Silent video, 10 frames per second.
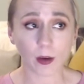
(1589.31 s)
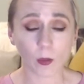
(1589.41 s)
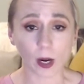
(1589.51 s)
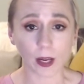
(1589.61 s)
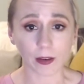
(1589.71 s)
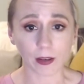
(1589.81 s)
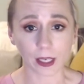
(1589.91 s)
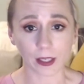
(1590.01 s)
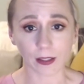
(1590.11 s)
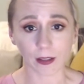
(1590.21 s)
while their
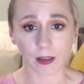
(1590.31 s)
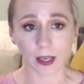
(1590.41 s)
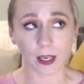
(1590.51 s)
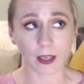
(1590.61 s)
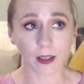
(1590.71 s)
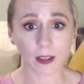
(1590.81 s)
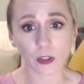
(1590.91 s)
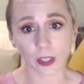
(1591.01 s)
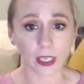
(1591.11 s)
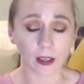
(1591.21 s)
kids are like
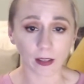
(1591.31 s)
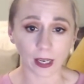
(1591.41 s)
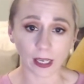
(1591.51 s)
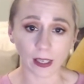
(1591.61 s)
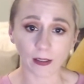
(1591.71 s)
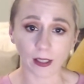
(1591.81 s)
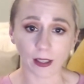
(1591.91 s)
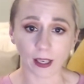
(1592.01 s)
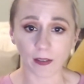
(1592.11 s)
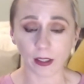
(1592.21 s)
drinking all night and then
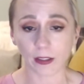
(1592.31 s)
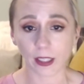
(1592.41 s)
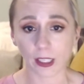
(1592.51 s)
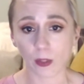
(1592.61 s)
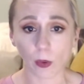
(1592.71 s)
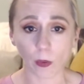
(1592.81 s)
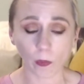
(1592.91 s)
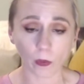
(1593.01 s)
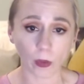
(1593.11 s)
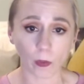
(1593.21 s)
having their kids
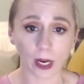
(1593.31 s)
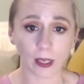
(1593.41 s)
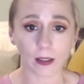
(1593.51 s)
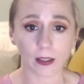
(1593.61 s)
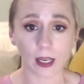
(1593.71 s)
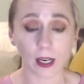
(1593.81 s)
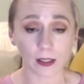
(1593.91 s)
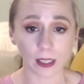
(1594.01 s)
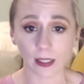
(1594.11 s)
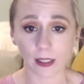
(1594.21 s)
run wild, I'll
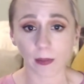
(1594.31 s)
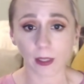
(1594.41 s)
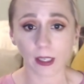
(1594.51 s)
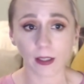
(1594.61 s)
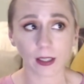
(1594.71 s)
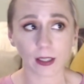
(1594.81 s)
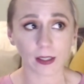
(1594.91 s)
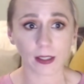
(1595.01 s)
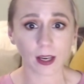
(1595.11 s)
say something because